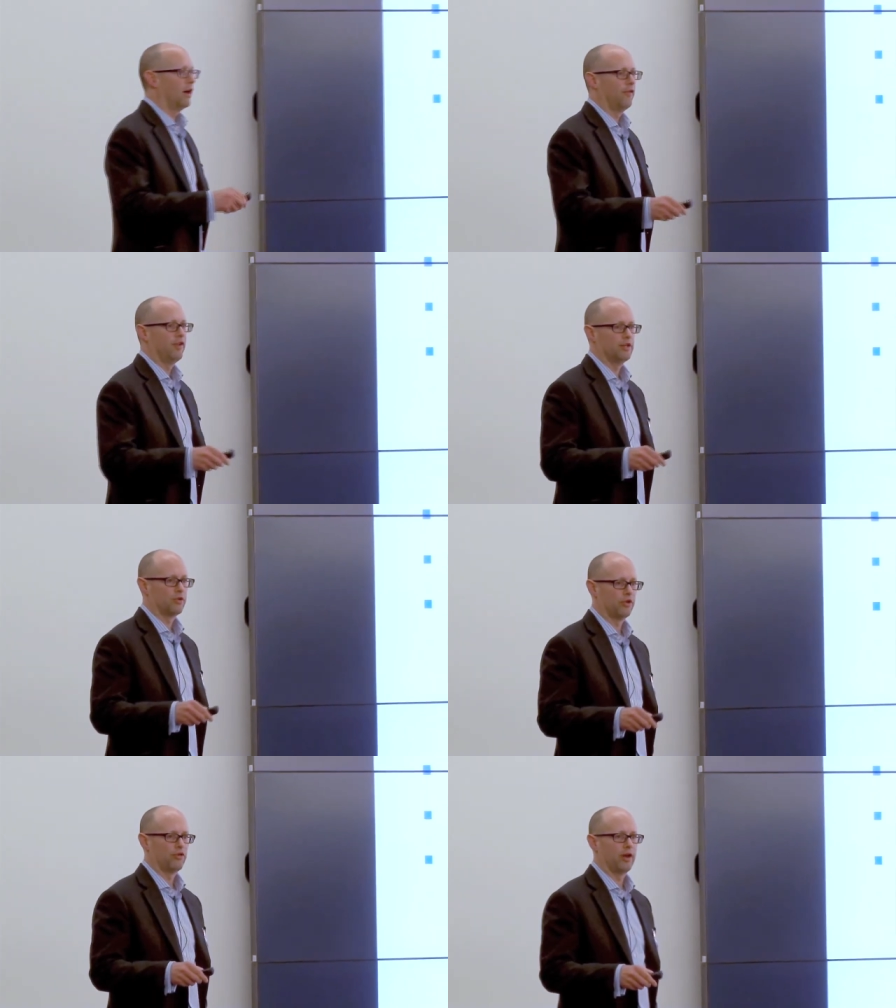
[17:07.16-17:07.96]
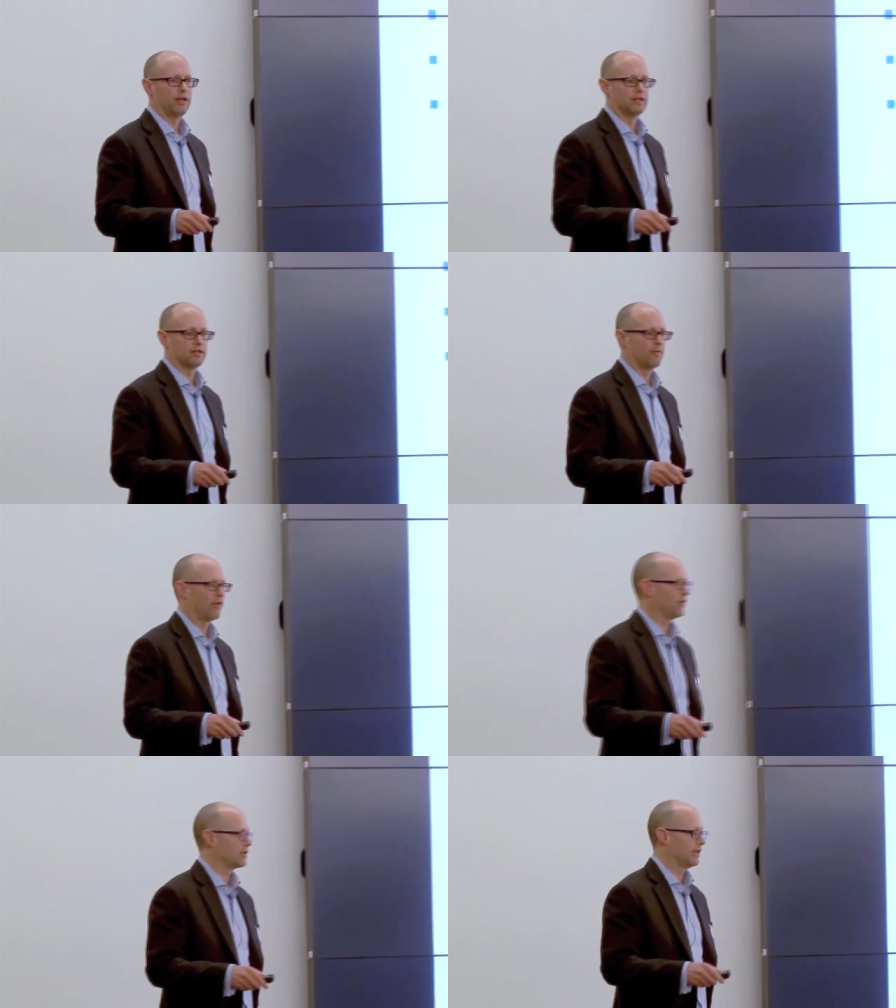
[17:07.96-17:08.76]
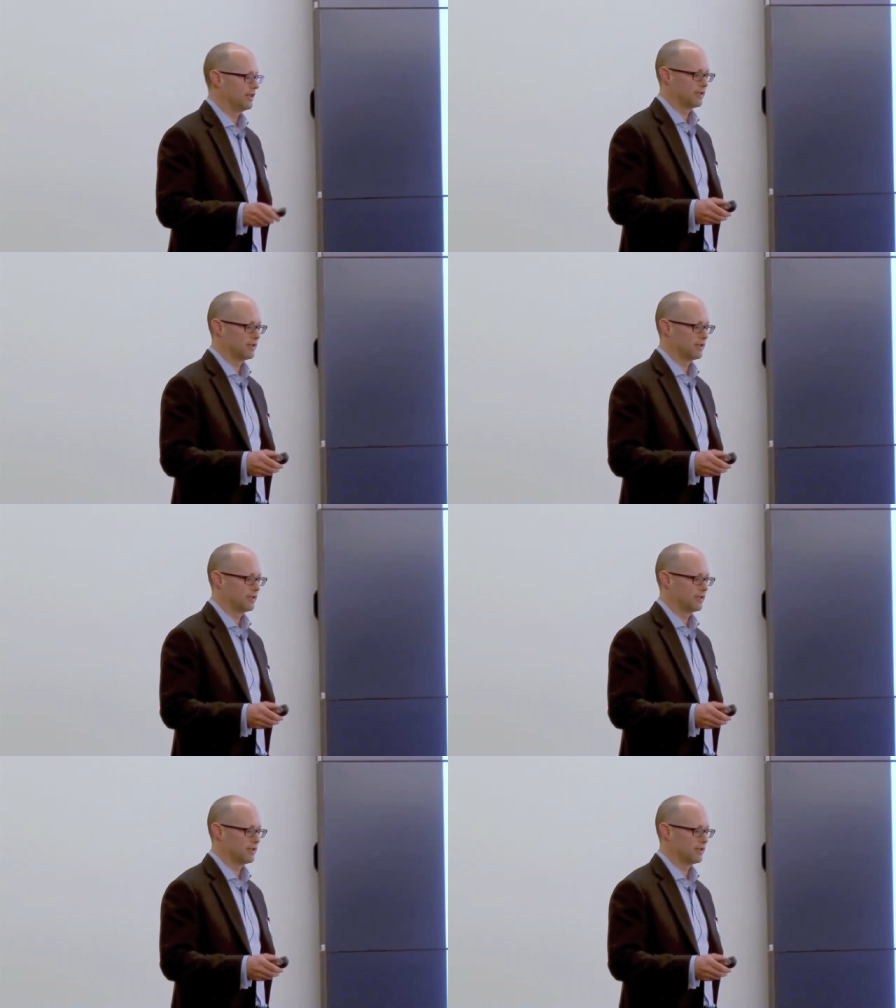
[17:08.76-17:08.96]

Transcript: uh, of any sort of trading system, obviously,